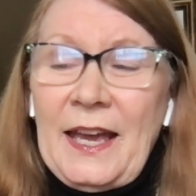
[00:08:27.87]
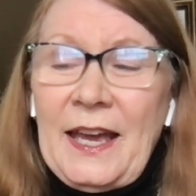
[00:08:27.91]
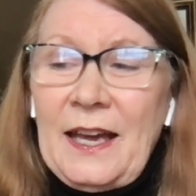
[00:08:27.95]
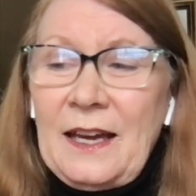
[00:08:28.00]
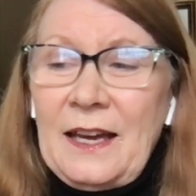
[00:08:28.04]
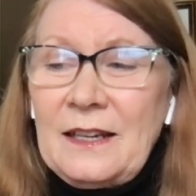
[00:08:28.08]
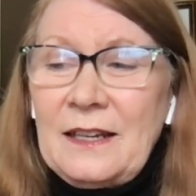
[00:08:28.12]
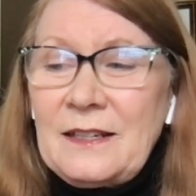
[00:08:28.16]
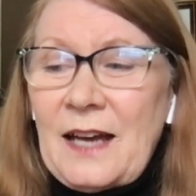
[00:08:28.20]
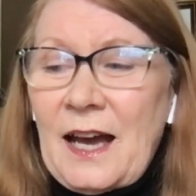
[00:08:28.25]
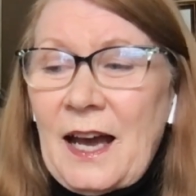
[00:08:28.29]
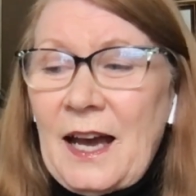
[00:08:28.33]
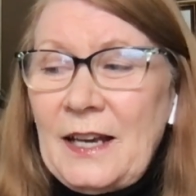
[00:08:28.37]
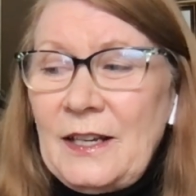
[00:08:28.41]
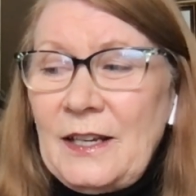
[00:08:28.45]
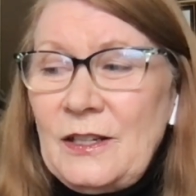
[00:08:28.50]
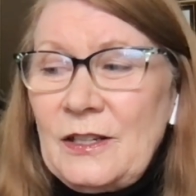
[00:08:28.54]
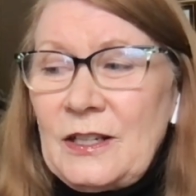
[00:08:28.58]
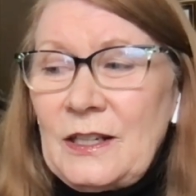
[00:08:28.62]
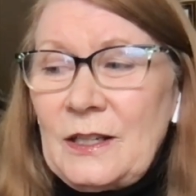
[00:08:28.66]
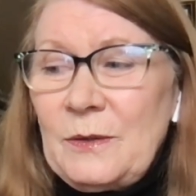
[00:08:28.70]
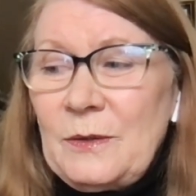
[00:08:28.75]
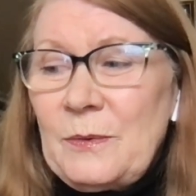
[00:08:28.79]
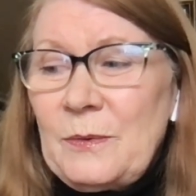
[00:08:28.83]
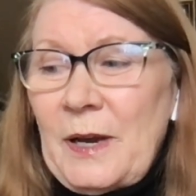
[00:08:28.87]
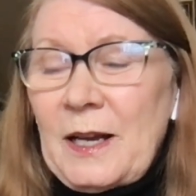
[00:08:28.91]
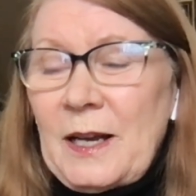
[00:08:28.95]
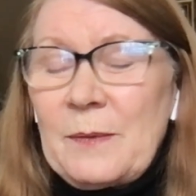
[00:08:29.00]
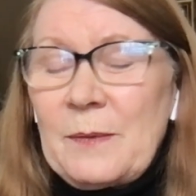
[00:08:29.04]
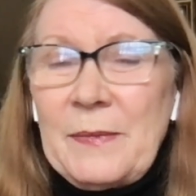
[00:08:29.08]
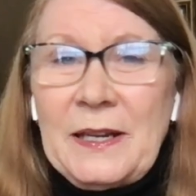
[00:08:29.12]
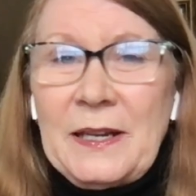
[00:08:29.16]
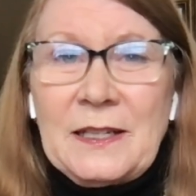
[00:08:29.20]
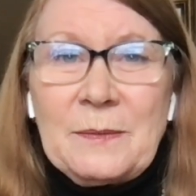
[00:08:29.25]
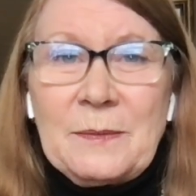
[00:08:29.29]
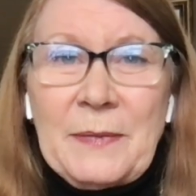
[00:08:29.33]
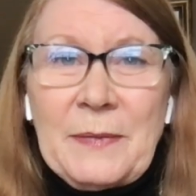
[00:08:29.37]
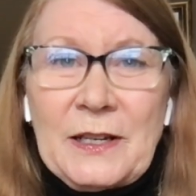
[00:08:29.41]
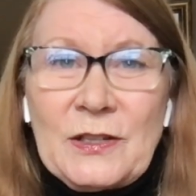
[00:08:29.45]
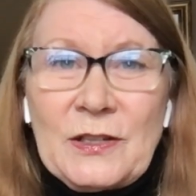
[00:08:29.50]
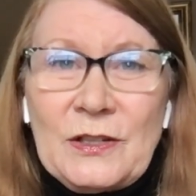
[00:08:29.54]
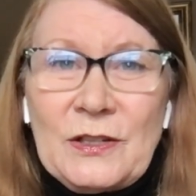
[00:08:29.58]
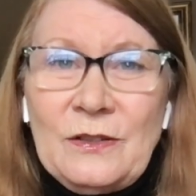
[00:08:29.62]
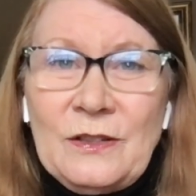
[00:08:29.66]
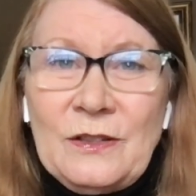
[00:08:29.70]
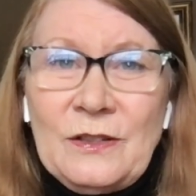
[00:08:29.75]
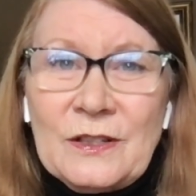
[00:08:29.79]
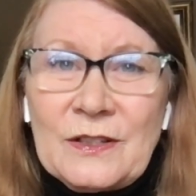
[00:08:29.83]
And I usually recommend to my
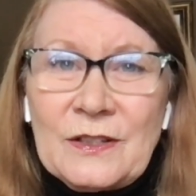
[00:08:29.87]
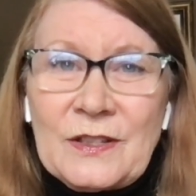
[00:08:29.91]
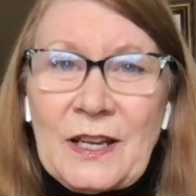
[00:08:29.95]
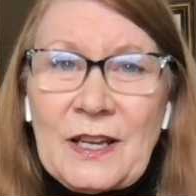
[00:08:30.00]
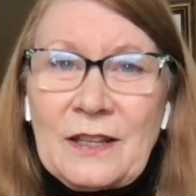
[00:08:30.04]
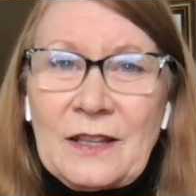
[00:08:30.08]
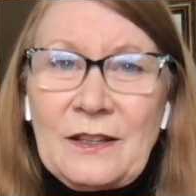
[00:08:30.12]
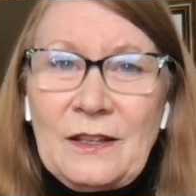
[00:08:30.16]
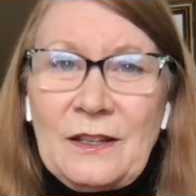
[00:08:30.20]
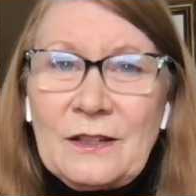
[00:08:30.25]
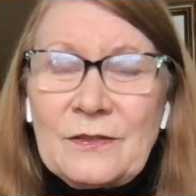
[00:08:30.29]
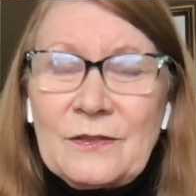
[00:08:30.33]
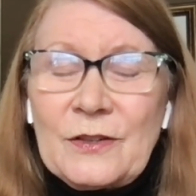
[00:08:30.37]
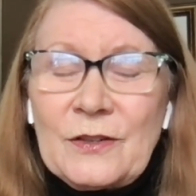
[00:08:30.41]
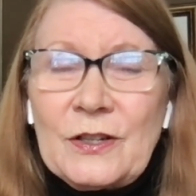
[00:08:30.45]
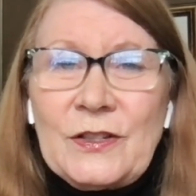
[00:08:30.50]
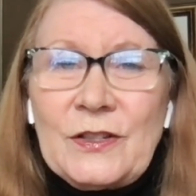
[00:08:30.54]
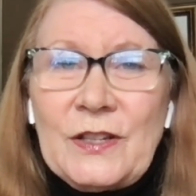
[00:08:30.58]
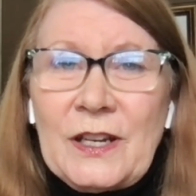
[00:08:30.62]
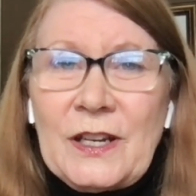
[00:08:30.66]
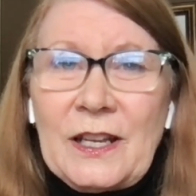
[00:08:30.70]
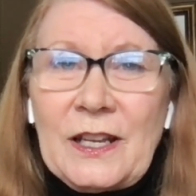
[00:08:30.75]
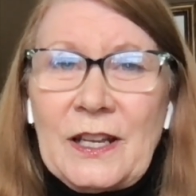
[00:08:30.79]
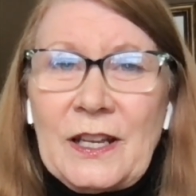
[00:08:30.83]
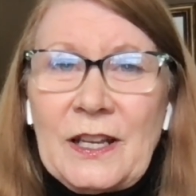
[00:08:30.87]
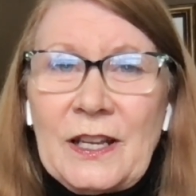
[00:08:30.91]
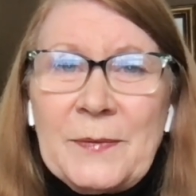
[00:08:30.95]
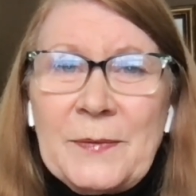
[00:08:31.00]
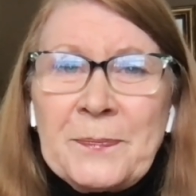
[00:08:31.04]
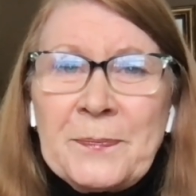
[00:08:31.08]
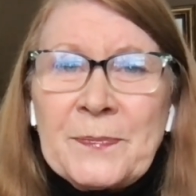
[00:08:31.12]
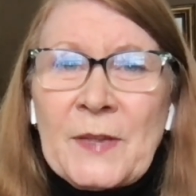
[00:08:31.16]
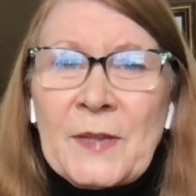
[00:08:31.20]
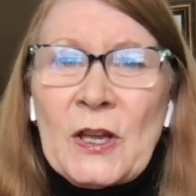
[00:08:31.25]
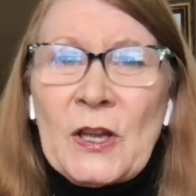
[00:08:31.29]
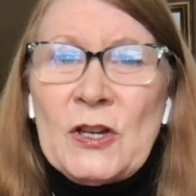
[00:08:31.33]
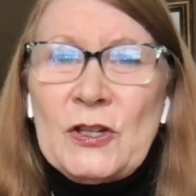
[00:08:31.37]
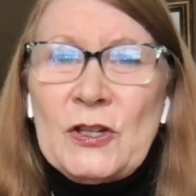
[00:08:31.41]
students at the university